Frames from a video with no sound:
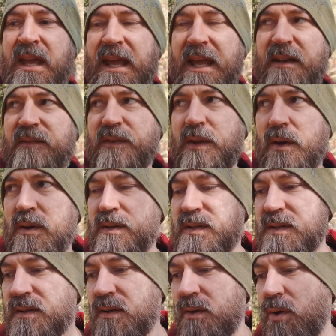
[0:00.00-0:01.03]
And for
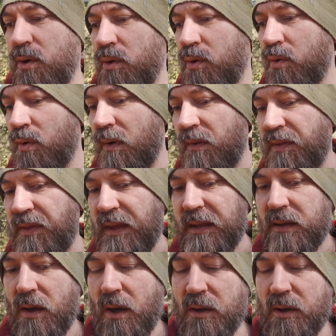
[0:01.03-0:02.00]
those who think,